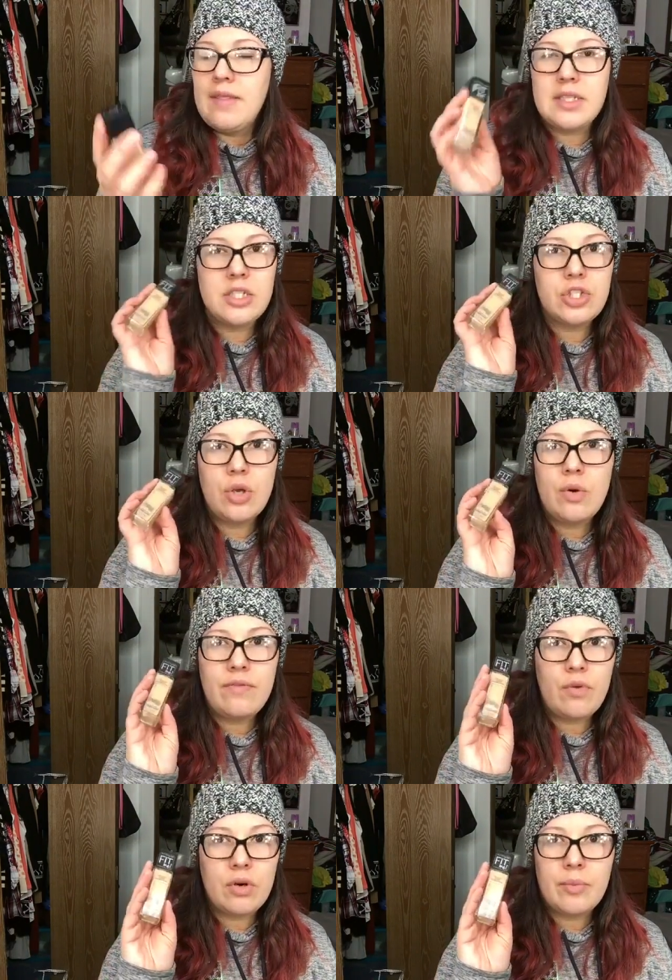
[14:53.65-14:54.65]
This is so
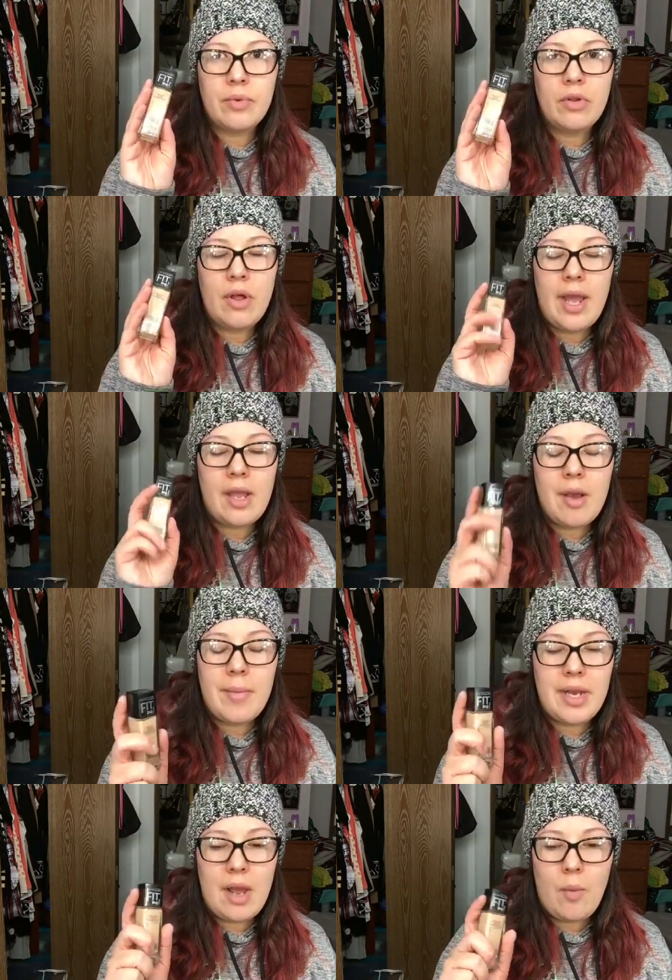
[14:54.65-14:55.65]
affordable. I got
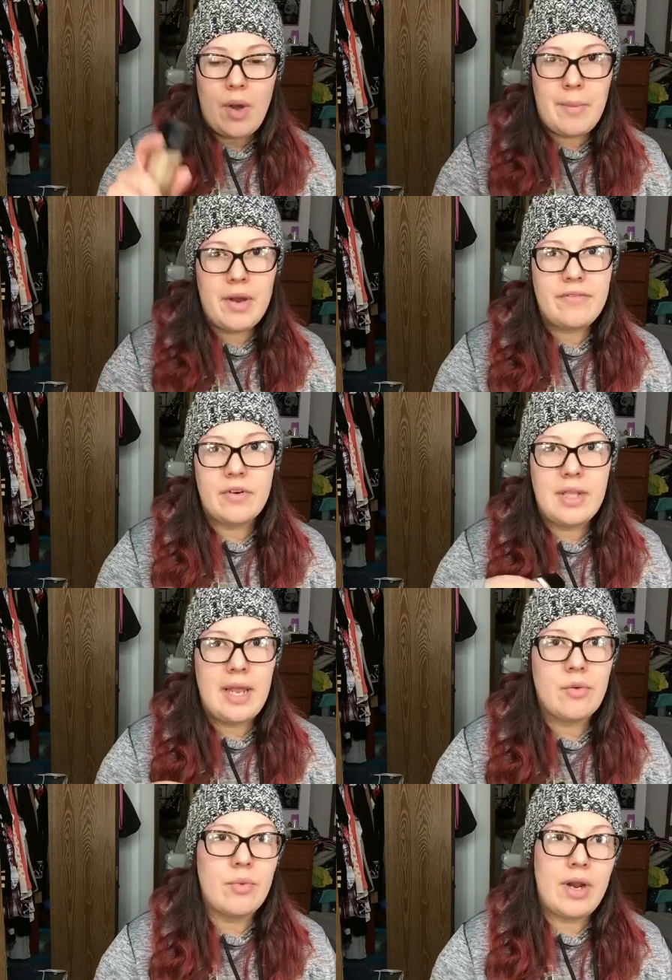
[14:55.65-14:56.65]
mine at Walmart for
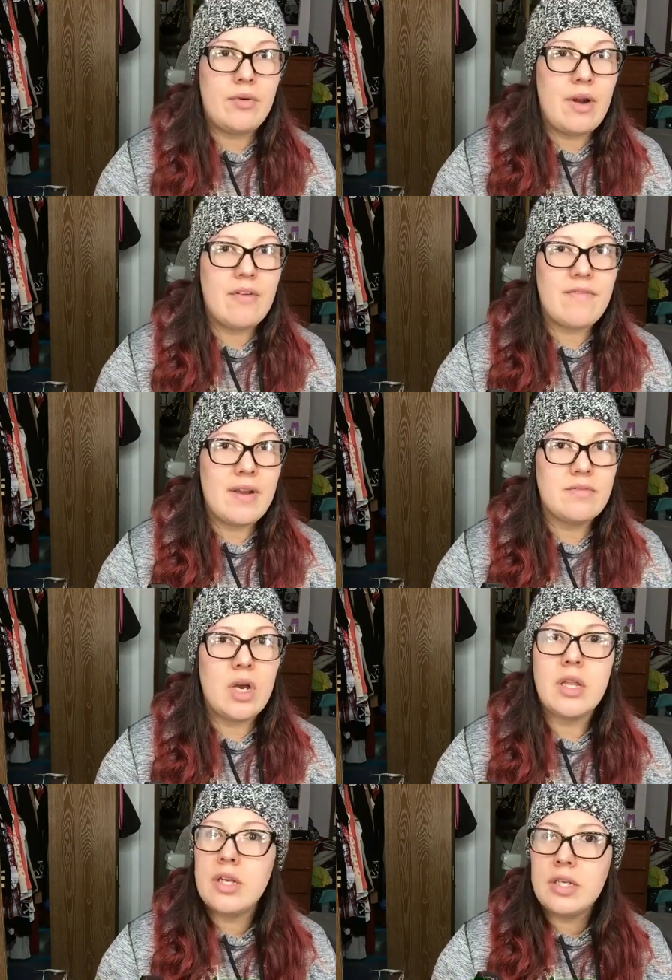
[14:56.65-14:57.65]
like right around
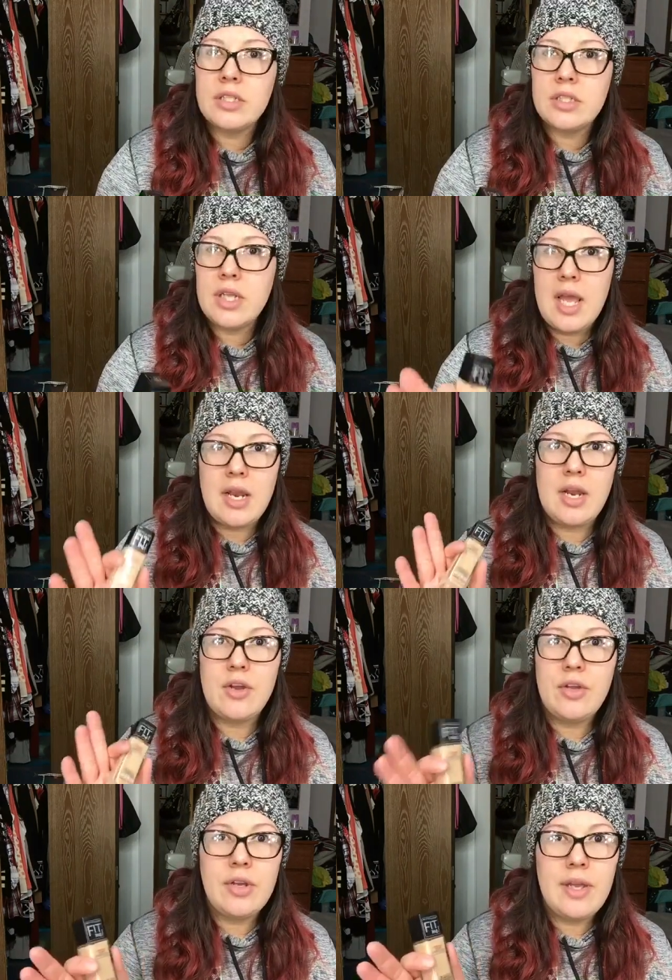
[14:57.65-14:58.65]
$5, and I
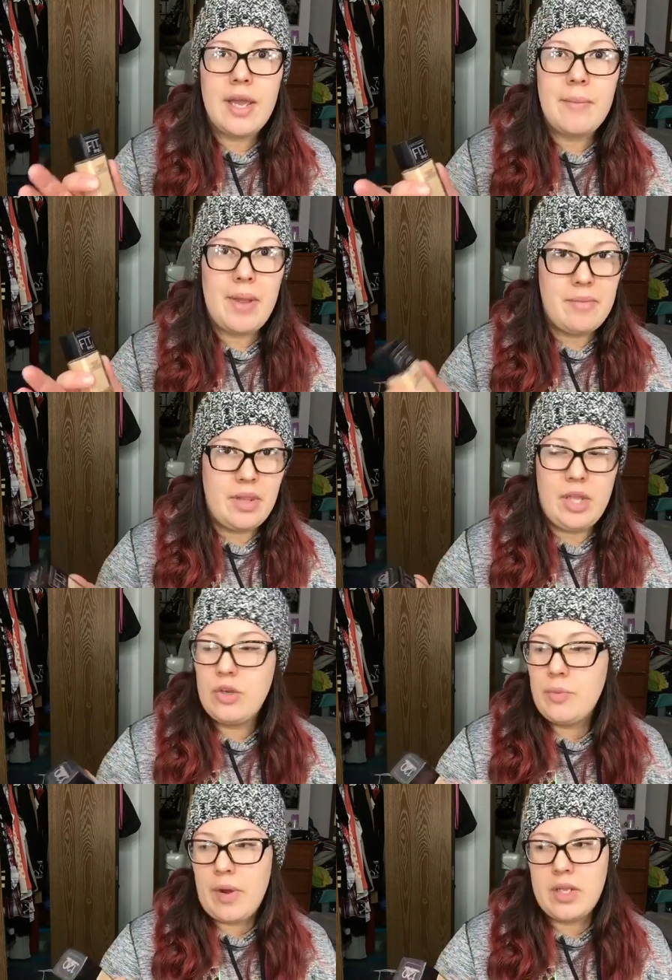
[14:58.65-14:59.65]
know you can get Maybelline
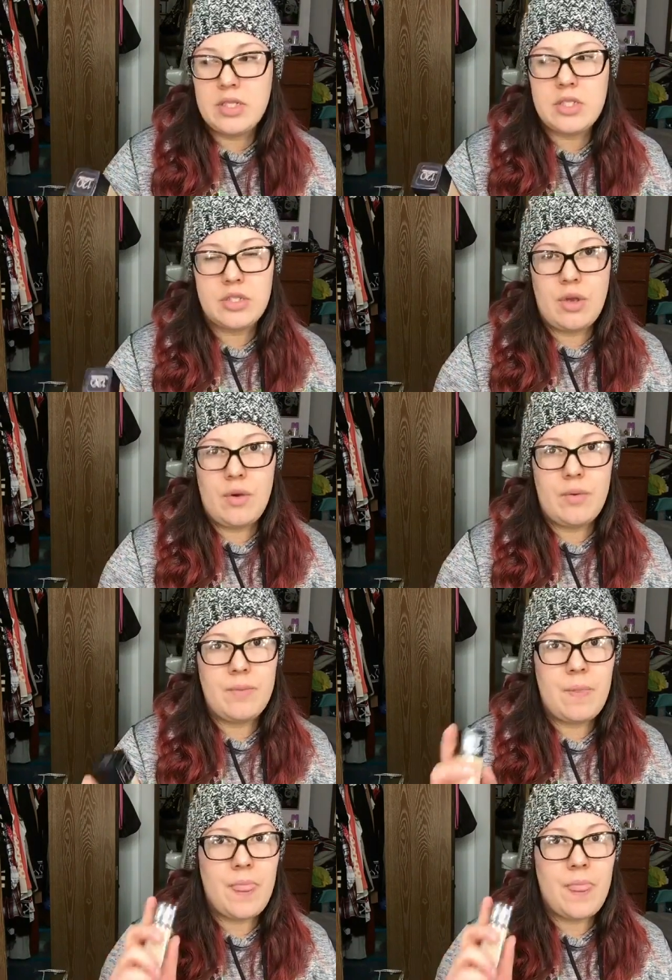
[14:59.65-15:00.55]
coupons, so